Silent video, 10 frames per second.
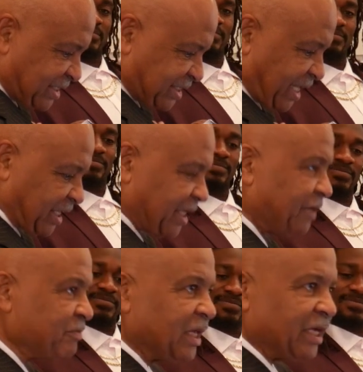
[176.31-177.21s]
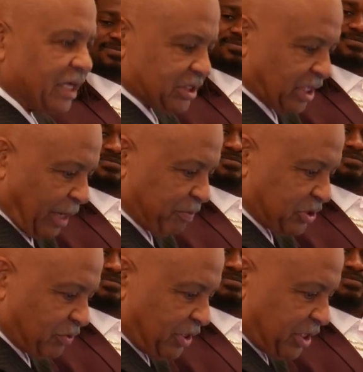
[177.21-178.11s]
Secondly, it is an
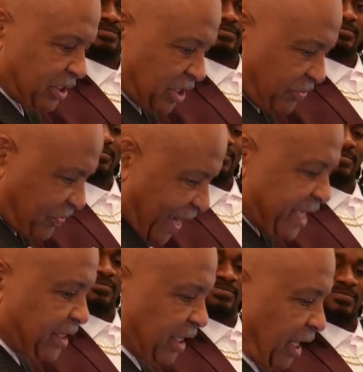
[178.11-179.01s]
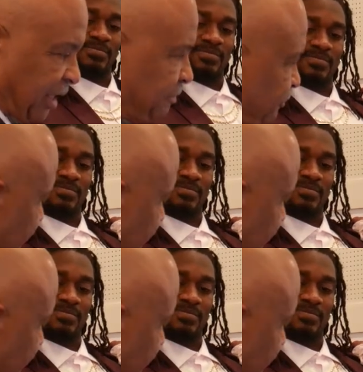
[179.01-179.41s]
opportunity to thank God